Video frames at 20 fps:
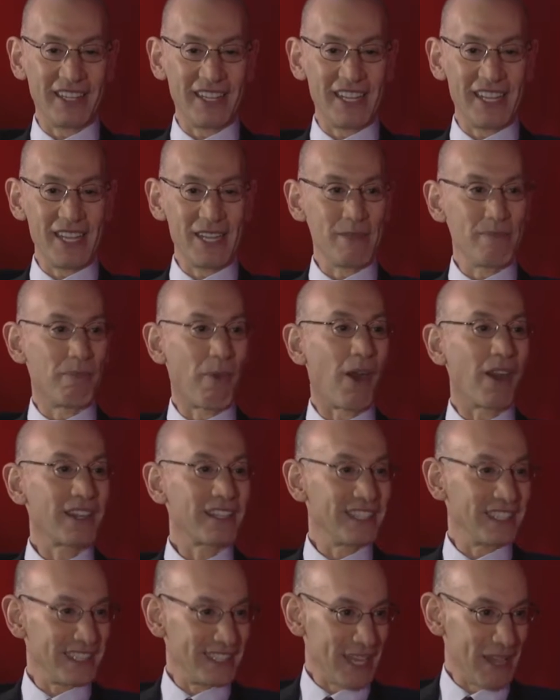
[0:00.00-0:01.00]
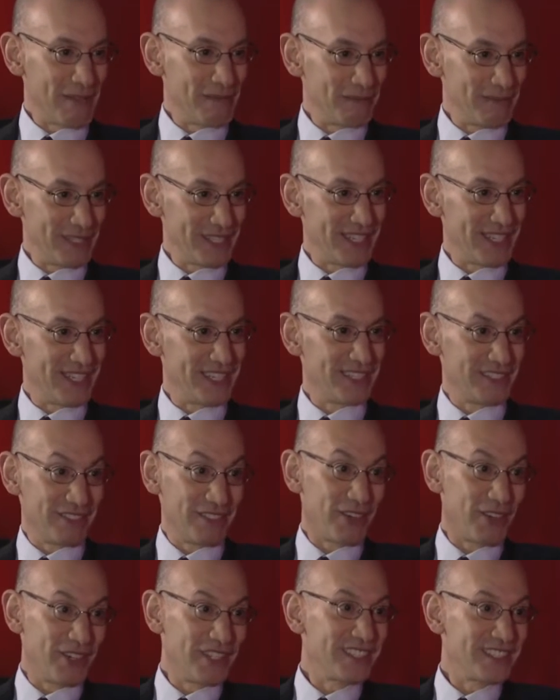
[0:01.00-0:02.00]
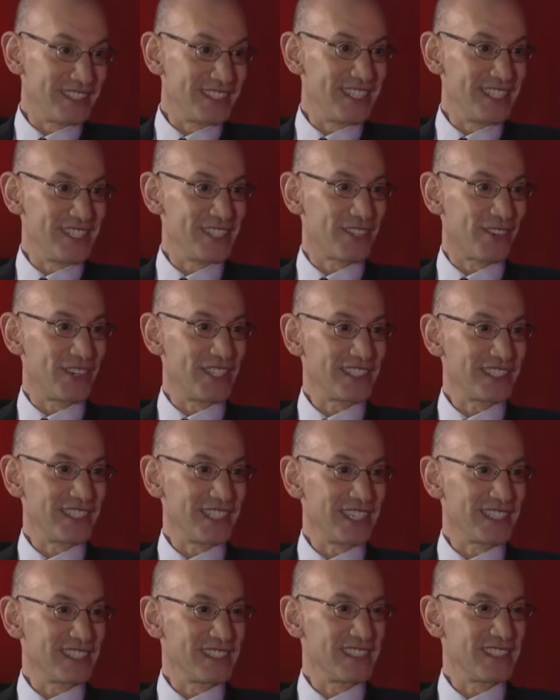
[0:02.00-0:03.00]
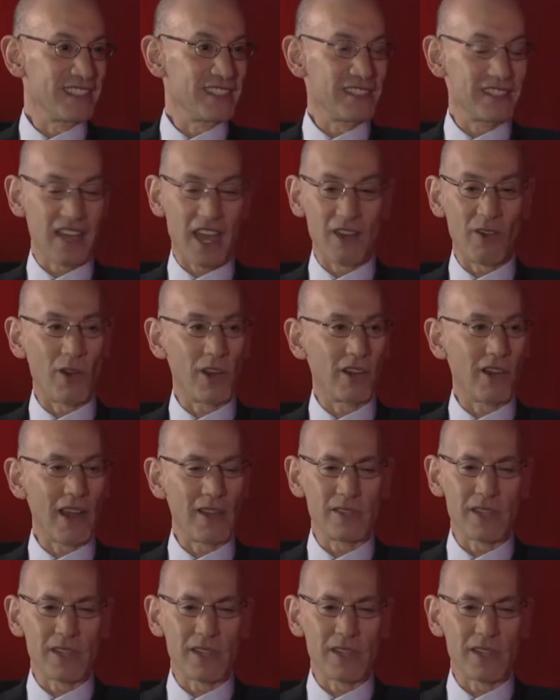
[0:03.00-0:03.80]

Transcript: he had barked at them because, of course, he notoriously doesn't sign autographs.